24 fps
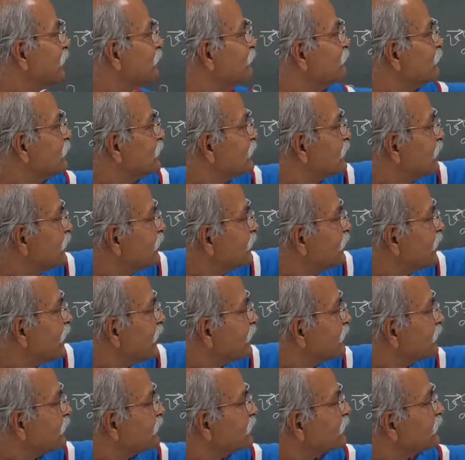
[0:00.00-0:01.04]
we say
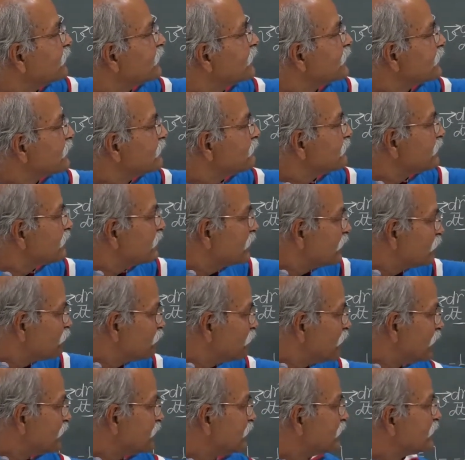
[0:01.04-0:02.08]
that relativistic
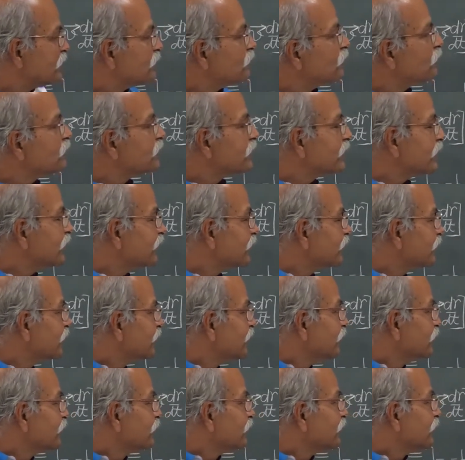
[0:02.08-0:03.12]
mass is not a
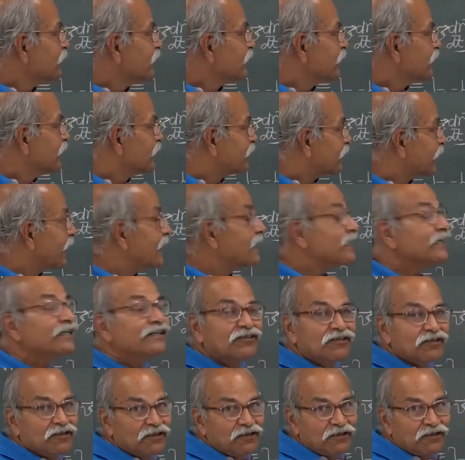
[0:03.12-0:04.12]
great